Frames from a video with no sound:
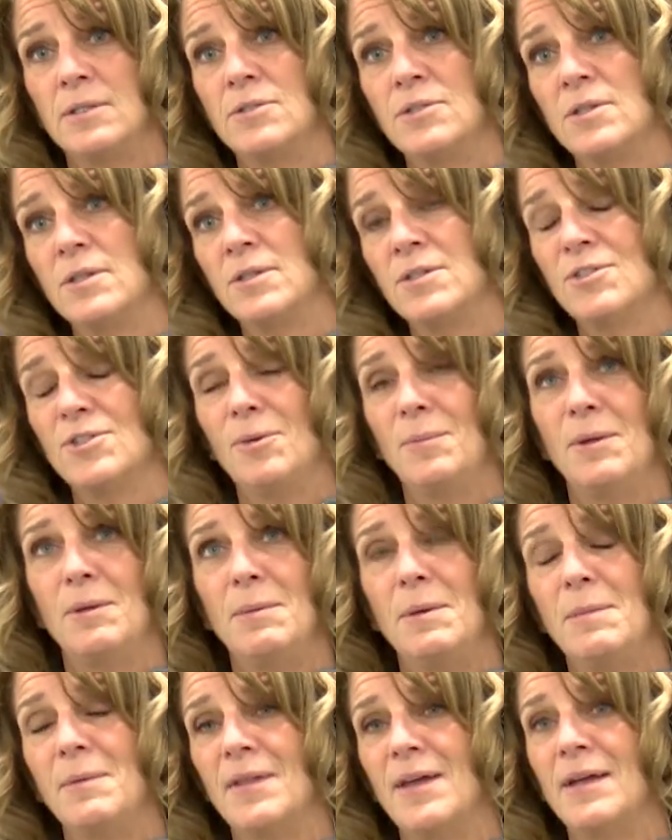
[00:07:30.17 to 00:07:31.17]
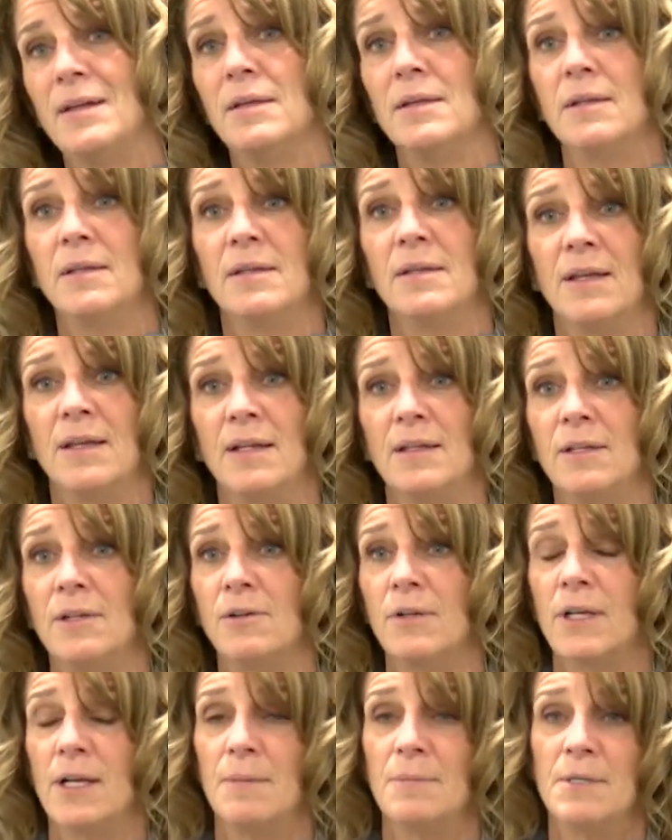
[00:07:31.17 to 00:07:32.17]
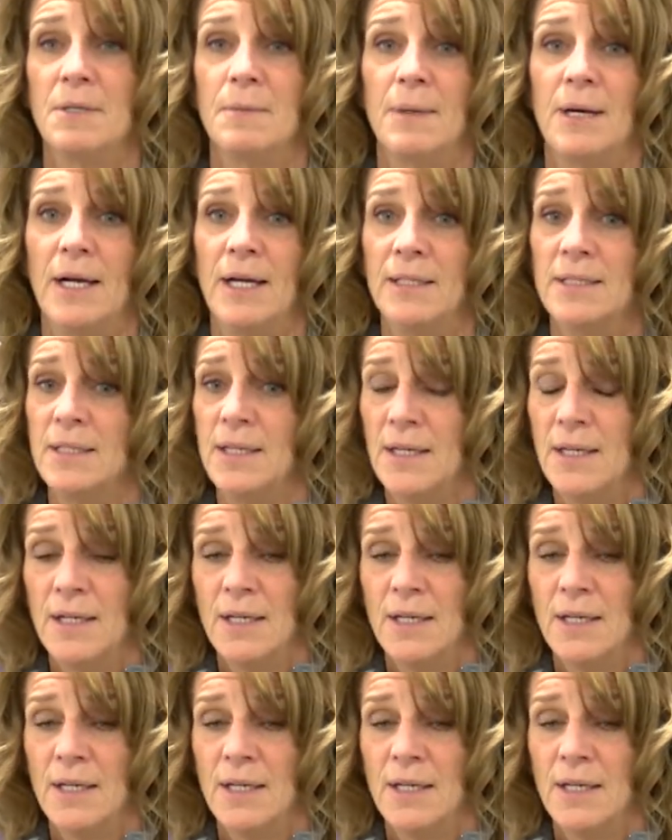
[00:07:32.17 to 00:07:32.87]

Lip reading: There's so many people that literally come to mind.